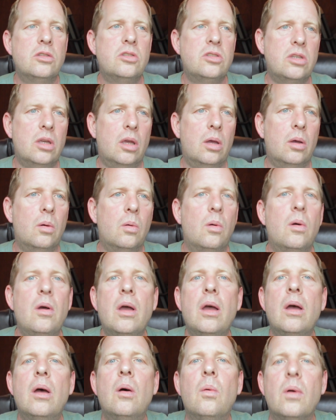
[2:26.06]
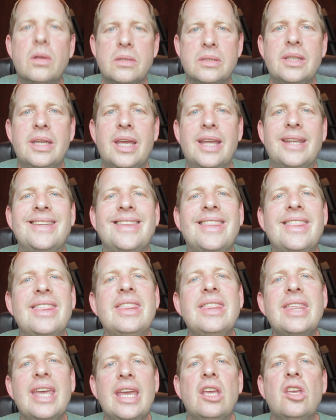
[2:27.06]
So, once again,
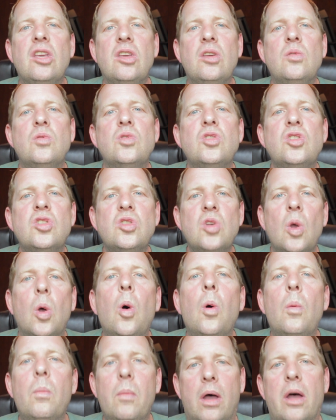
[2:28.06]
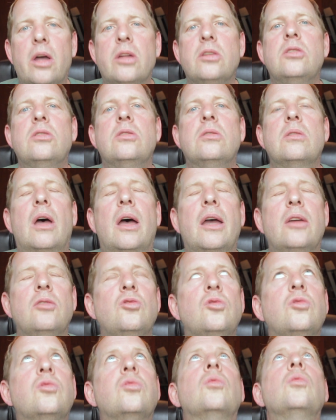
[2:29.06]
thank you so much. I
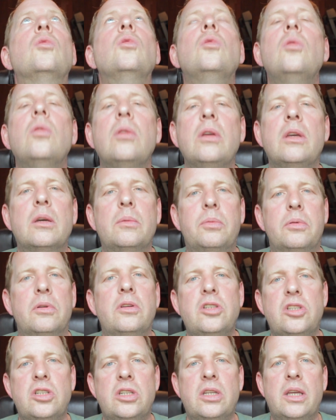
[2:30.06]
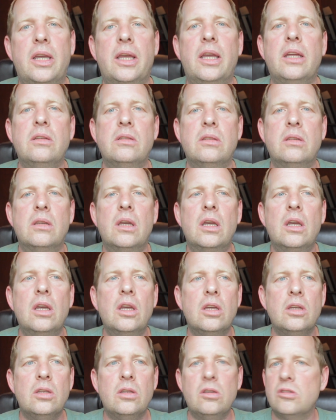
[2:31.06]
truly appreciate
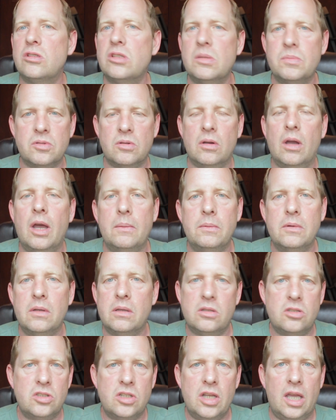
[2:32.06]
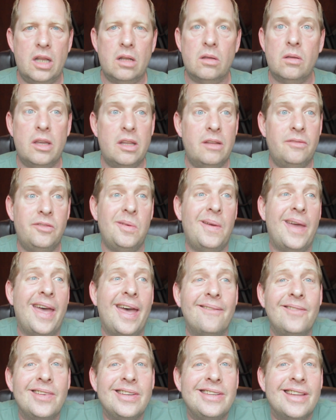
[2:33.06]
you subscribing to this channel. And if you
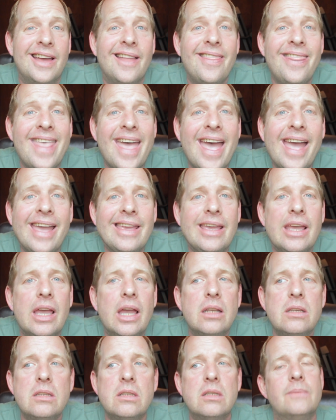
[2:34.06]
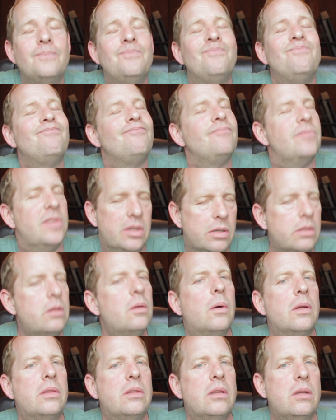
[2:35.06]
haven't done that yet, you
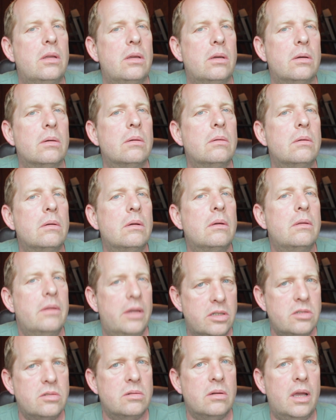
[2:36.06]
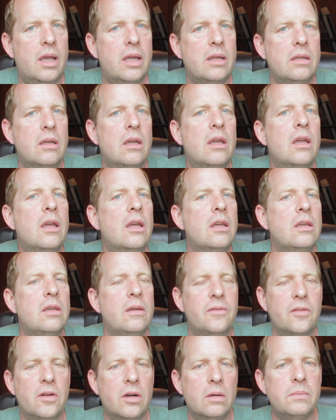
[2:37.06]
know what to do. That's right.
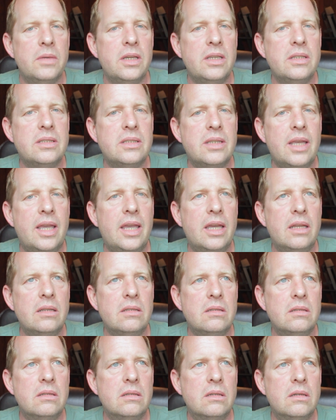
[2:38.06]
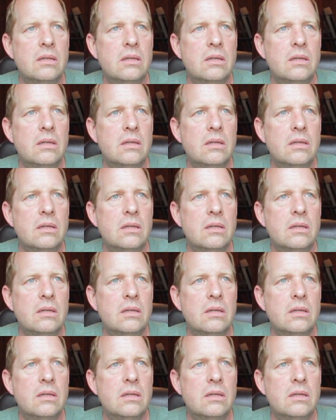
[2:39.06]
You've heard me say it.